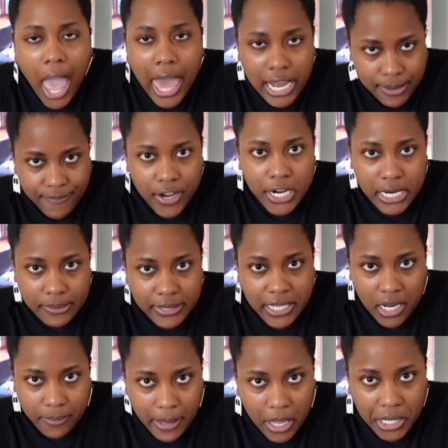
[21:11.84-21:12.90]
And I'm very
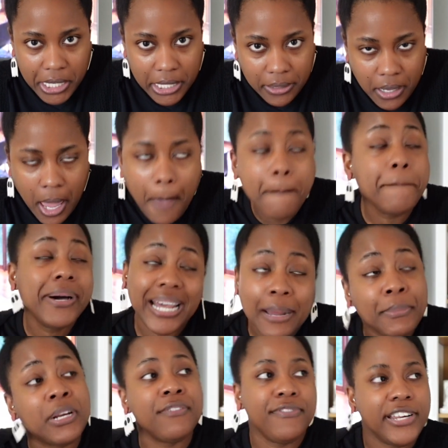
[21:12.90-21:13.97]
upset about it, but
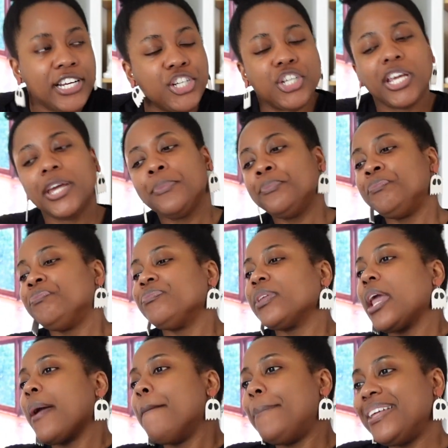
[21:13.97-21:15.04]
I'm gonna finish it.
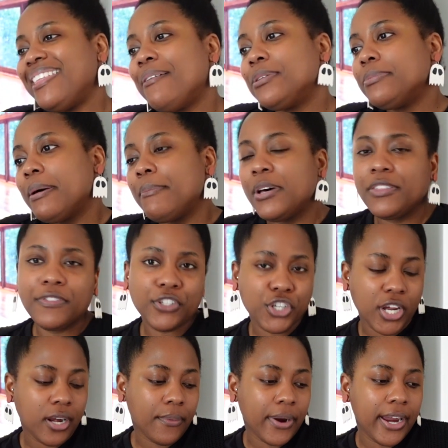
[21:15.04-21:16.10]
But that was my month for
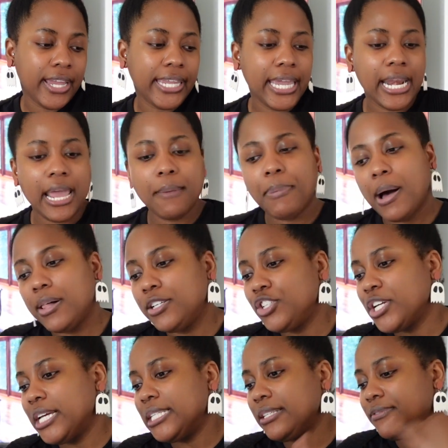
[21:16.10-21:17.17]
January. Again, I
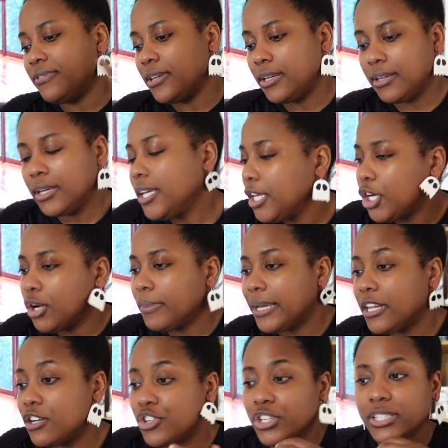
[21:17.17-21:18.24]
apologize if, you know, my
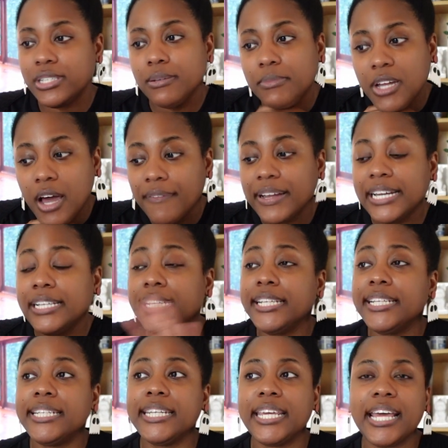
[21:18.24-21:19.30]
energy seemed off. I
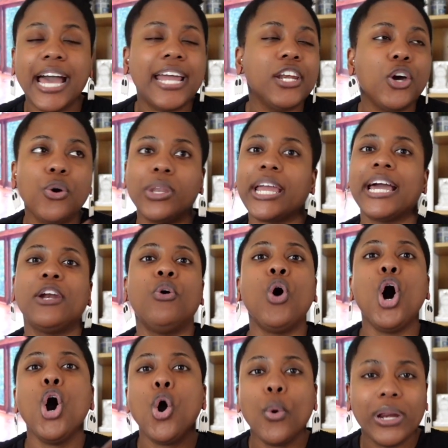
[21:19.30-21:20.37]
know, like, I don't
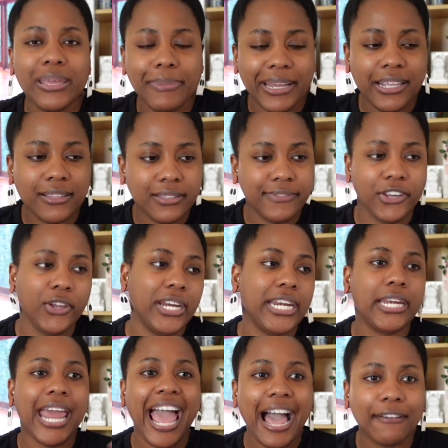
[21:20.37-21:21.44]
owe anybody this video. I
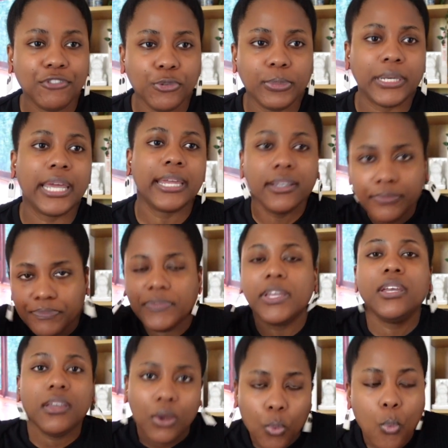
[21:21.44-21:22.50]
didn't have to, but like,
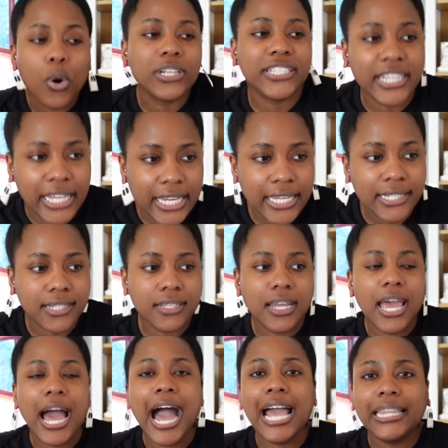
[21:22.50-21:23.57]
want to get.
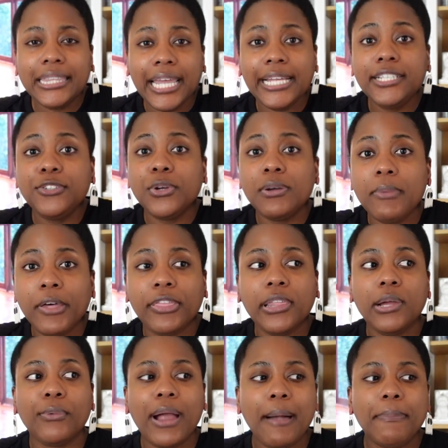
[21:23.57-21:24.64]
I like doing
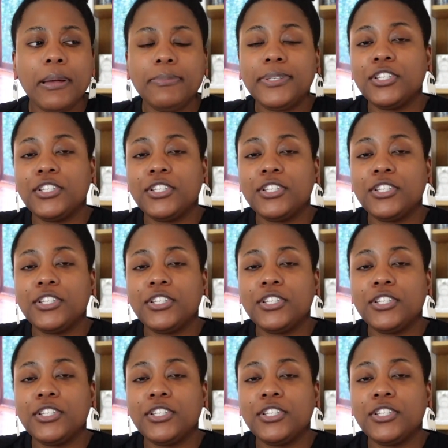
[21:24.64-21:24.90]
monthly wrap ups.